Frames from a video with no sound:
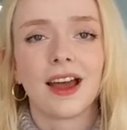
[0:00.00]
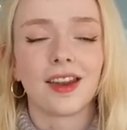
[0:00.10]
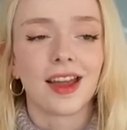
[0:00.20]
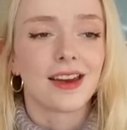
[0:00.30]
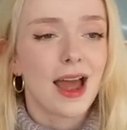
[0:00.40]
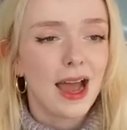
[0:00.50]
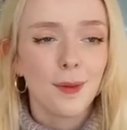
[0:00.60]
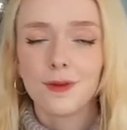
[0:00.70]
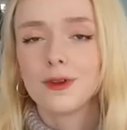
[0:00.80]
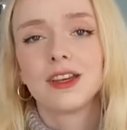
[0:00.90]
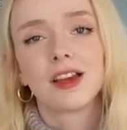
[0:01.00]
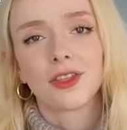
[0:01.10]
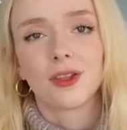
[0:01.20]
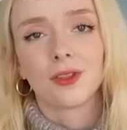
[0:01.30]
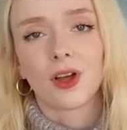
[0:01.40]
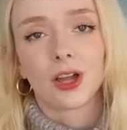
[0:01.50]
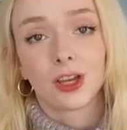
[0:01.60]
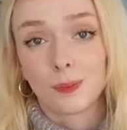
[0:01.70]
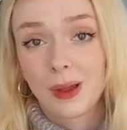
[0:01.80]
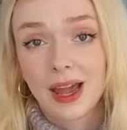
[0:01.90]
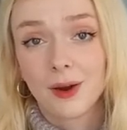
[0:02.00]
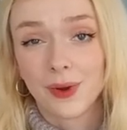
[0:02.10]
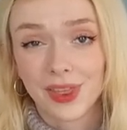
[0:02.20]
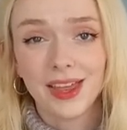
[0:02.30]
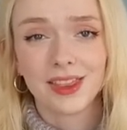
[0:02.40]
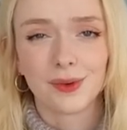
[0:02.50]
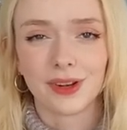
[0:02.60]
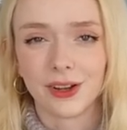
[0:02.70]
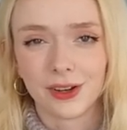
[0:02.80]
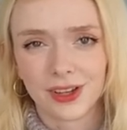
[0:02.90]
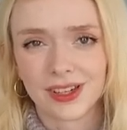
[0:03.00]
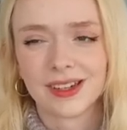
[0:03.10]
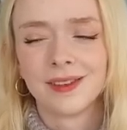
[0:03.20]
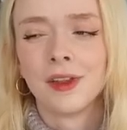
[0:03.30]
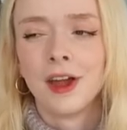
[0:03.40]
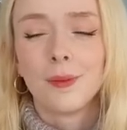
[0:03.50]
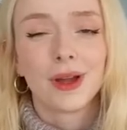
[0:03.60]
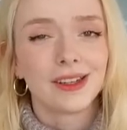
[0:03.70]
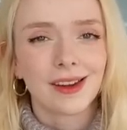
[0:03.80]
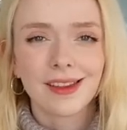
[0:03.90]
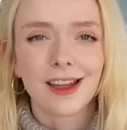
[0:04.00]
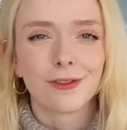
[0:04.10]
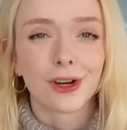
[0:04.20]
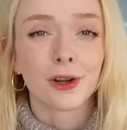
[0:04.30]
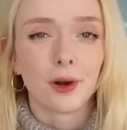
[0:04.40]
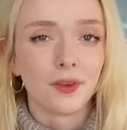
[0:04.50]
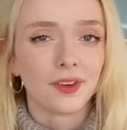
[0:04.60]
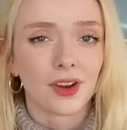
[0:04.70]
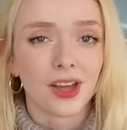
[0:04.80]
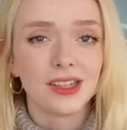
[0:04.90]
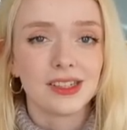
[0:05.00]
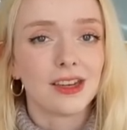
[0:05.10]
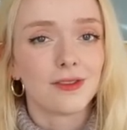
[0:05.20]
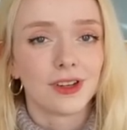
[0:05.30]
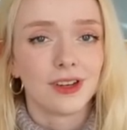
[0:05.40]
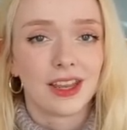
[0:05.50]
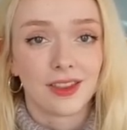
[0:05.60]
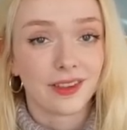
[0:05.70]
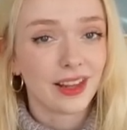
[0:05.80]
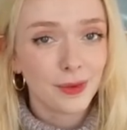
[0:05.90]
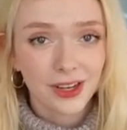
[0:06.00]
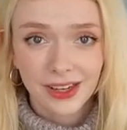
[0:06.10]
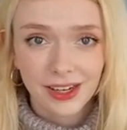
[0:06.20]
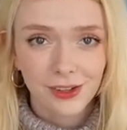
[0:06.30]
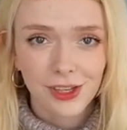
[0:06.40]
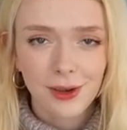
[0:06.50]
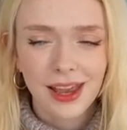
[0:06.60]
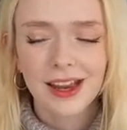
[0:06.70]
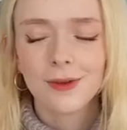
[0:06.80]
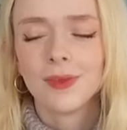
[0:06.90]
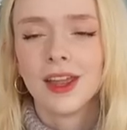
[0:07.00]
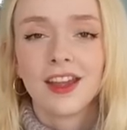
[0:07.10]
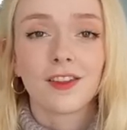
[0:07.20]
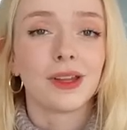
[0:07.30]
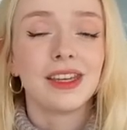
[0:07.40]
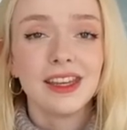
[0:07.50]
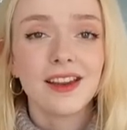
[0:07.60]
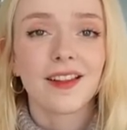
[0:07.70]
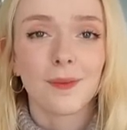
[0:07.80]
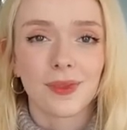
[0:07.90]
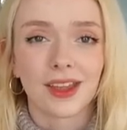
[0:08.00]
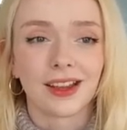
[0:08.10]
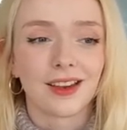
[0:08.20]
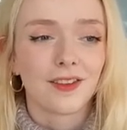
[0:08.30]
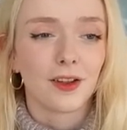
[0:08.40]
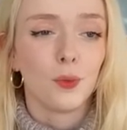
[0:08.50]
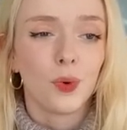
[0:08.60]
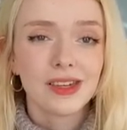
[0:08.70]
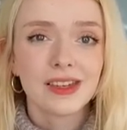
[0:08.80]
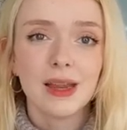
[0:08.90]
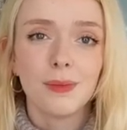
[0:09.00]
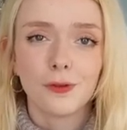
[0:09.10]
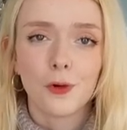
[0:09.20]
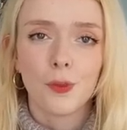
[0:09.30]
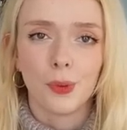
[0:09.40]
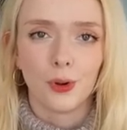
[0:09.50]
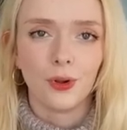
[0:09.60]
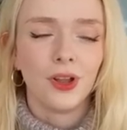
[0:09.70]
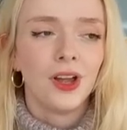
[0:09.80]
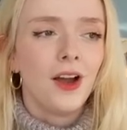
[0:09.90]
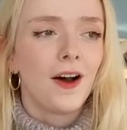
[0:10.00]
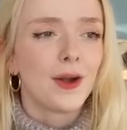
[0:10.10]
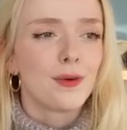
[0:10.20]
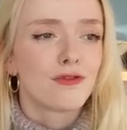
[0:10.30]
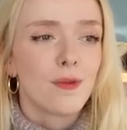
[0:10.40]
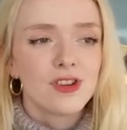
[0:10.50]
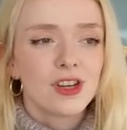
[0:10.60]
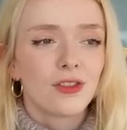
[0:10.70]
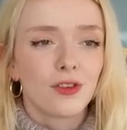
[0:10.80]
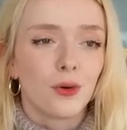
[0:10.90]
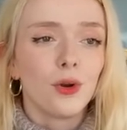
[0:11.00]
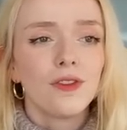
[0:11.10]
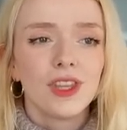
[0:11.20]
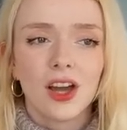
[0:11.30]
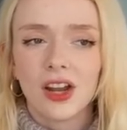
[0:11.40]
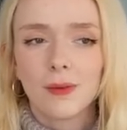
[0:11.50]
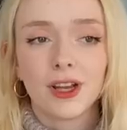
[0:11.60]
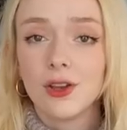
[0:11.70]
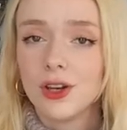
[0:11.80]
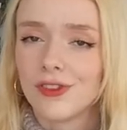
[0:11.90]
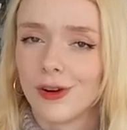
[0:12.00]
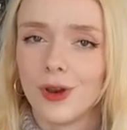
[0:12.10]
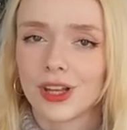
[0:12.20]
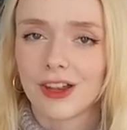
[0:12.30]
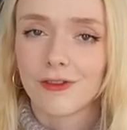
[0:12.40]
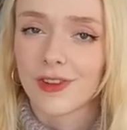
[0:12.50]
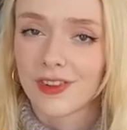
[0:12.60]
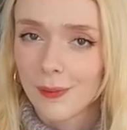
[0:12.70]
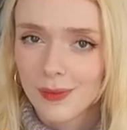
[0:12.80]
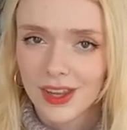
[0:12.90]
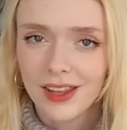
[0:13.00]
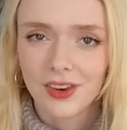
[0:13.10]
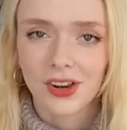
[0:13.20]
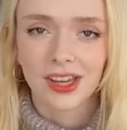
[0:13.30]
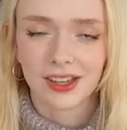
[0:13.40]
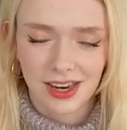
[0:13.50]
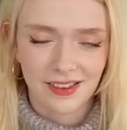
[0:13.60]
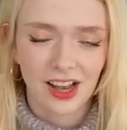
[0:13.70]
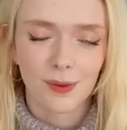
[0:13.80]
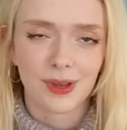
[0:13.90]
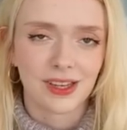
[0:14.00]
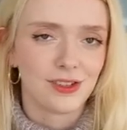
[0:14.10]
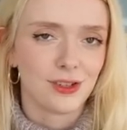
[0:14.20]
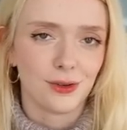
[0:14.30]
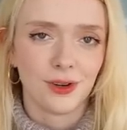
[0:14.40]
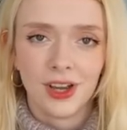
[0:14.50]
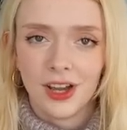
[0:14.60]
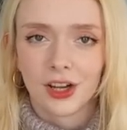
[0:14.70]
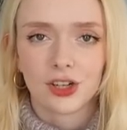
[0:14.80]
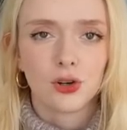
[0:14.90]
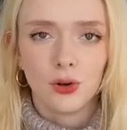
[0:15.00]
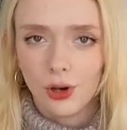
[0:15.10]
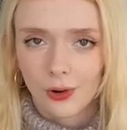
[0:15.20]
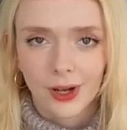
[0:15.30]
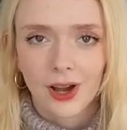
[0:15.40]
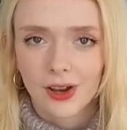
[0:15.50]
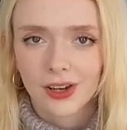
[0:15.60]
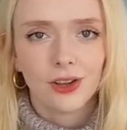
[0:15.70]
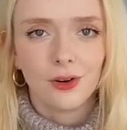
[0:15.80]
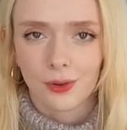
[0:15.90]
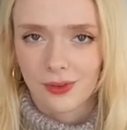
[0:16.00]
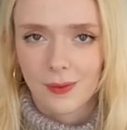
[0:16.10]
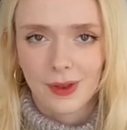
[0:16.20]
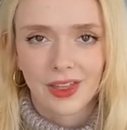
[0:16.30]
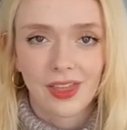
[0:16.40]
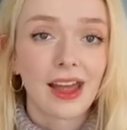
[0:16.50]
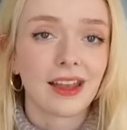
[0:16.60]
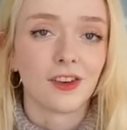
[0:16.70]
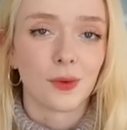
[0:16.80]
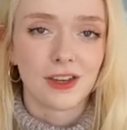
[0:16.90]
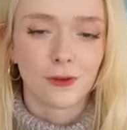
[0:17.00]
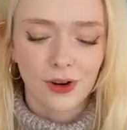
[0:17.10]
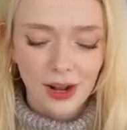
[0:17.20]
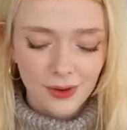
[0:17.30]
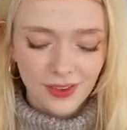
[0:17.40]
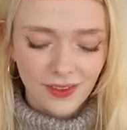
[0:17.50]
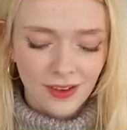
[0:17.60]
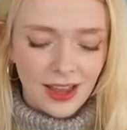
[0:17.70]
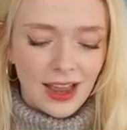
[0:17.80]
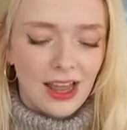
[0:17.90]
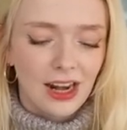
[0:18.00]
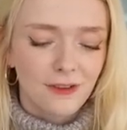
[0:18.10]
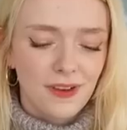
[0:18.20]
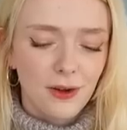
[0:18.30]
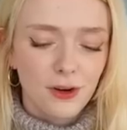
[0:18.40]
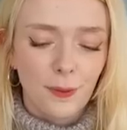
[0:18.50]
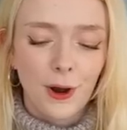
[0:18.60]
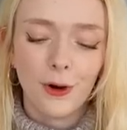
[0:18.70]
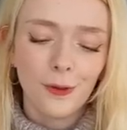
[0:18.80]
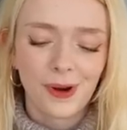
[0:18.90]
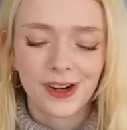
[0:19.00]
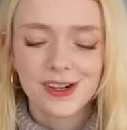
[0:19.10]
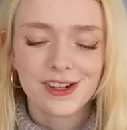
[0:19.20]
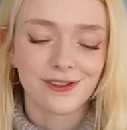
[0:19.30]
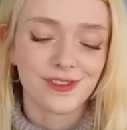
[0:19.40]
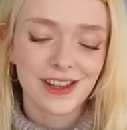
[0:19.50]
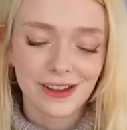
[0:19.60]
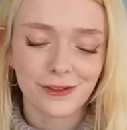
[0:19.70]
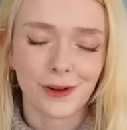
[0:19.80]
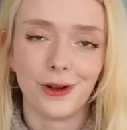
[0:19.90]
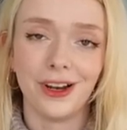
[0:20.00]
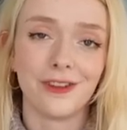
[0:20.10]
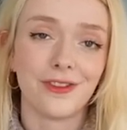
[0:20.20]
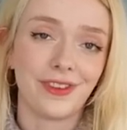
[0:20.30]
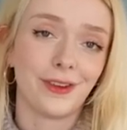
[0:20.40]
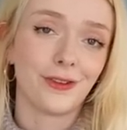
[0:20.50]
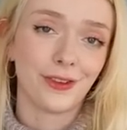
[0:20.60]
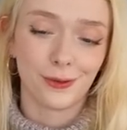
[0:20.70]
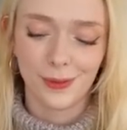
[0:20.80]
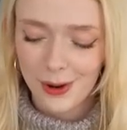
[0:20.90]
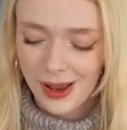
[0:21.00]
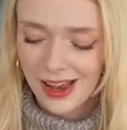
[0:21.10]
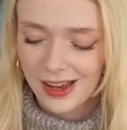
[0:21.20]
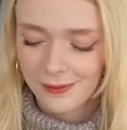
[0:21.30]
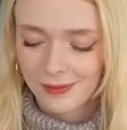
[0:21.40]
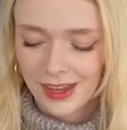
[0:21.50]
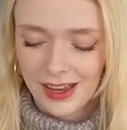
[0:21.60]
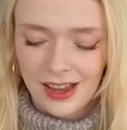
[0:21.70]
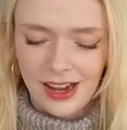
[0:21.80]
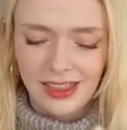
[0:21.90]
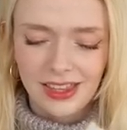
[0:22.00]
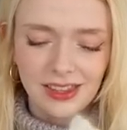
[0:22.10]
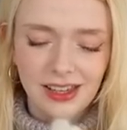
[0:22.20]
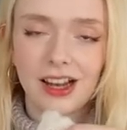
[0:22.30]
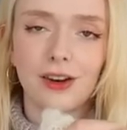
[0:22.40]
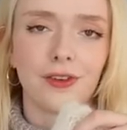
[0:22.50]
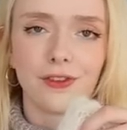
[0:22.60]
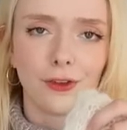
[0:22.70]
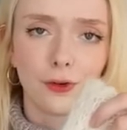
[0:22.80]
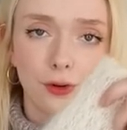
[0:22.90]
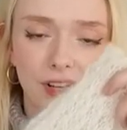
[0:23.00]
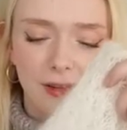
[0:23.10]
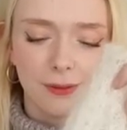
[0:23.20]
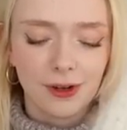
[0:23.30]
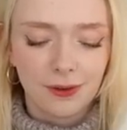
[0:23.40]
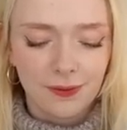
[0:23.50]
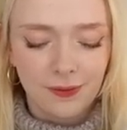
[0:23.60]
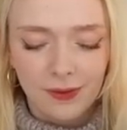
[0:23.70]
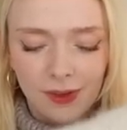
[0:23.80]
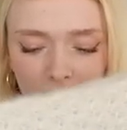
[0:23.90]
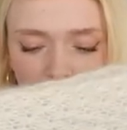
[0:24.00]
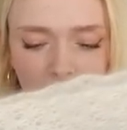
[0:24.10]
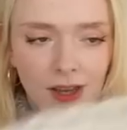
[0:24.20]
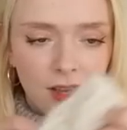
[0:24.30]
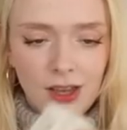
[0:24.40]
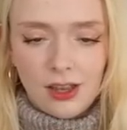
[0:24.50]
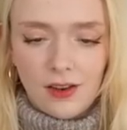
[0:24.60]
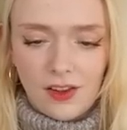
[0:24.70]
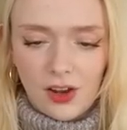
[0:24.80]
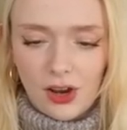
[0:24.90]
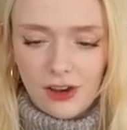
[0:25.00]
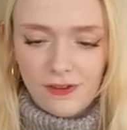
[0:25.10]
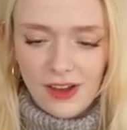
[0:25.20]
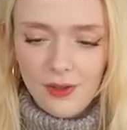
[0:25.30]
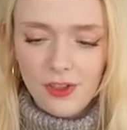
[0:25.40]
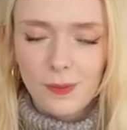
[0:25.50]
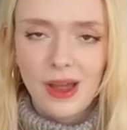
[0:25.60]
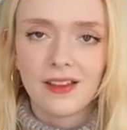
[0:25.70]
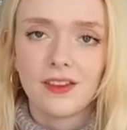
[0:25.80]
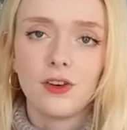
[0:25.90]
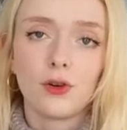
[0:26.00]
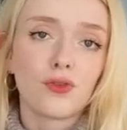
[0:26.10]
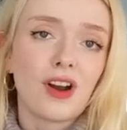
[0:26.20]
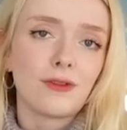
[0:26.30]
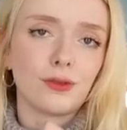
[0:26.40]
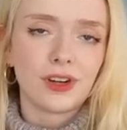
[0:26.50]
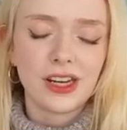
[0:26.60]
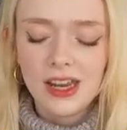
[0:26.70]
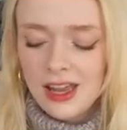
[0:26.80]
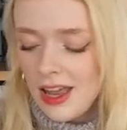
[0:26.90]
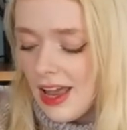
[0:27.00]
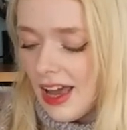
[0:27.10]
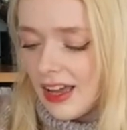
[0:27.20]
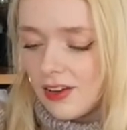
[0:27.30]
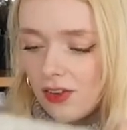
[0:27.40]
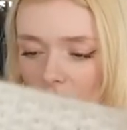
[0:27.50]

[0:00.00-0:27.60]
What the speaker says: and I had absolutely nothing that I could pair with it that would look good. But it does get very cold at night, even in the summer here in the UK, so I needed something. And so one day before the ball, I was rummaging through all of the yarn in my uni room looking for something that I could knit up into a shawl or a cardigan or something like that in 24 hours. And I found a whole bunch of Knitting for Olive soft silk mohair. I think the colour is just cream. And so I found this pattern on Ravelry, and